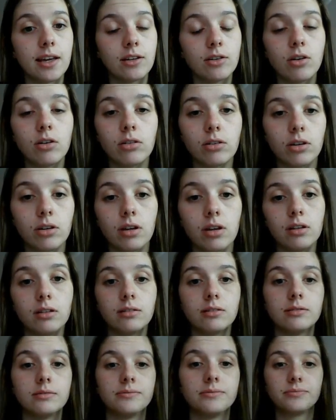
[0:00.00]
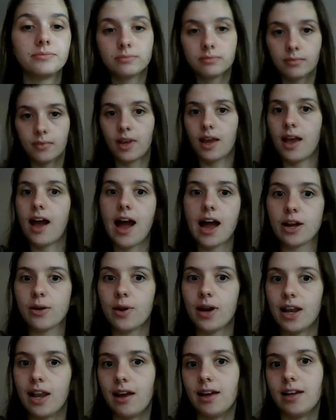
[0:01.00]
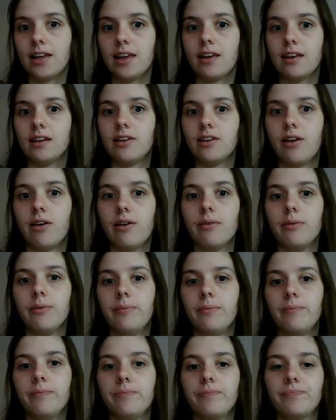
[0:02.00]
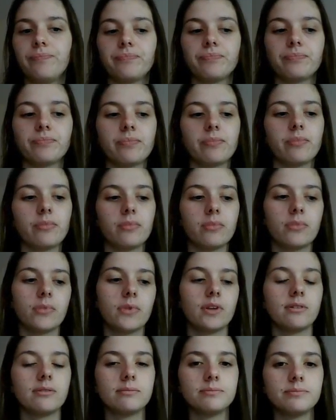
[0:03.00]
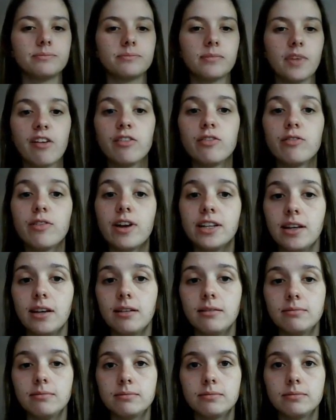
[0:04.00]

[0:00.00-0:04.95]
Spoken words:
Gone Girl. I quite like it, you know. Have you read it?